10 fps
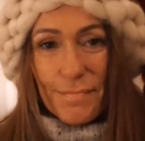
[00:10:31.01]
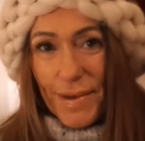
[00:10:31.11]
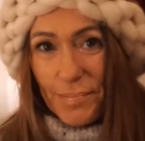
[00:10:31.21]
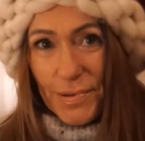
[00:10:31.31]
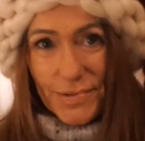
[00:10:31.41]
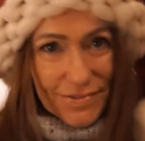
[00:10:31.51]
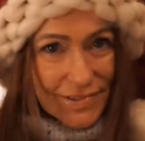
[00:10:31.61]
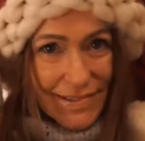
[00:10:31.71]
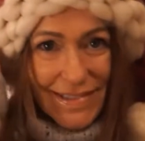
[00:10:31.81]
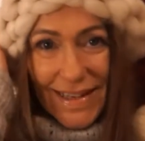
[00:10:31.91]
My
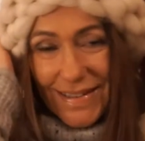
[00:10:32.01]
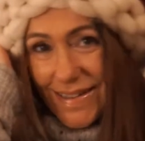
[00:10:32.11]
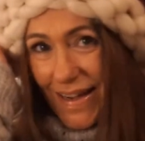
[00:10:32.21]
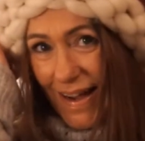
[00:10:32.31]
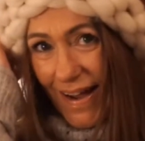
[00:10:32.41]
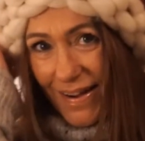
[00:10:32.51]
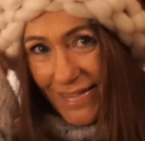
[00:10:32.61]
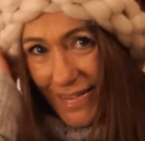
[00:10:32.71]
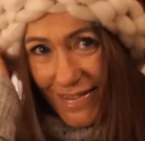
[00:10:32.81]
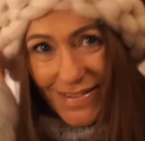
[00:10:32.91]
beautiful Santa hat
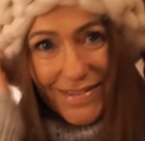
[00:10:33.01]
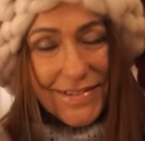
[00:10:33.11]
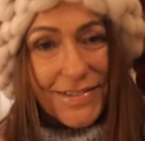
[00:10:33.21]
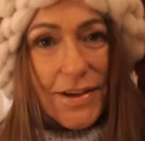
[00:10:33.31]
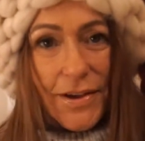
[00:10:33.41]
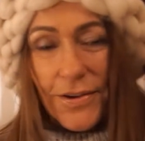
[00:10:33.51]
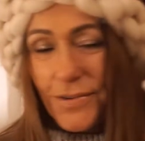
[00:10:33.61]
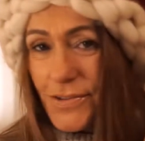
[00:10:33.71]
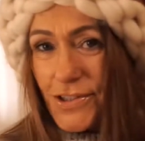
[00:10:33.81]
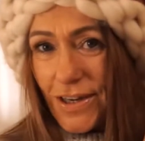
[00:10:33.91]
is so
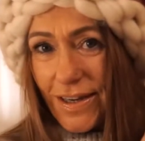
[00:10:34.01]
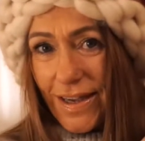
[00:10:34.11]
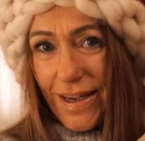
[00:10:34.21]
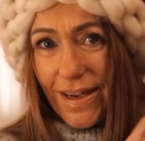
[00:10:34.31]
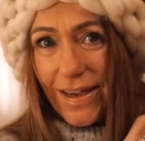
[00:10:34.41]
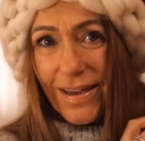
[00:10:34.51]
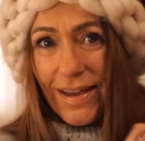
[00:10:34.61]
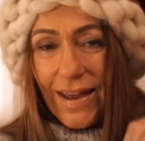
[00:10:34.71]
chunky,